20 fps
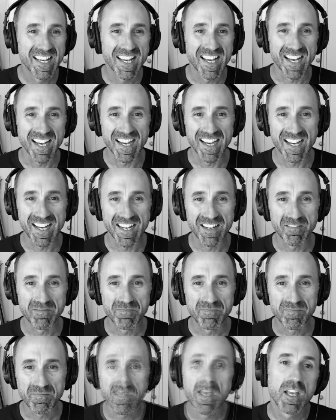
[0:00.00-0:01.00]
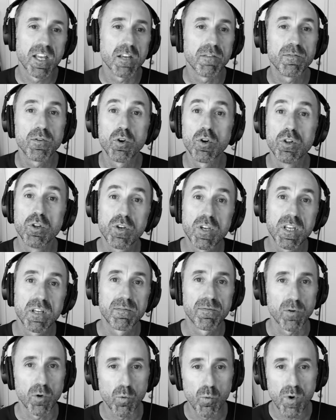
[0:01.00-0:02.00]
If you're looking
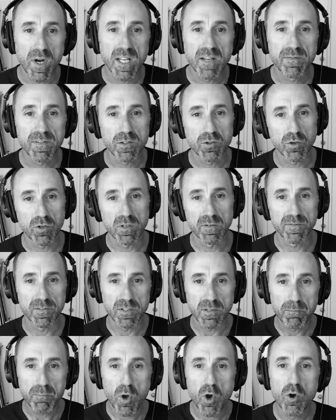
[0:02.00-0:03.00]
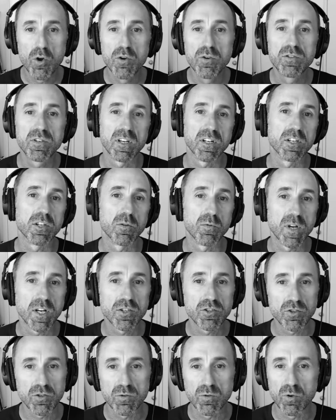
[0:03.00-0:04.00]
for a wedding photographer to pose and
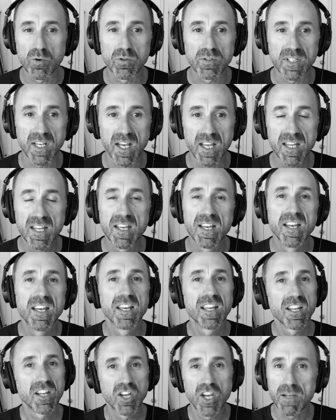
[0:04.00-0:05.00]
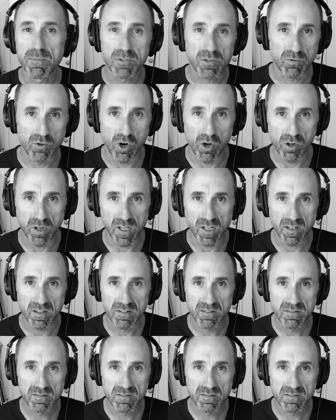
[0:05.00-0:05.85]
direct you all day, keep scrolling.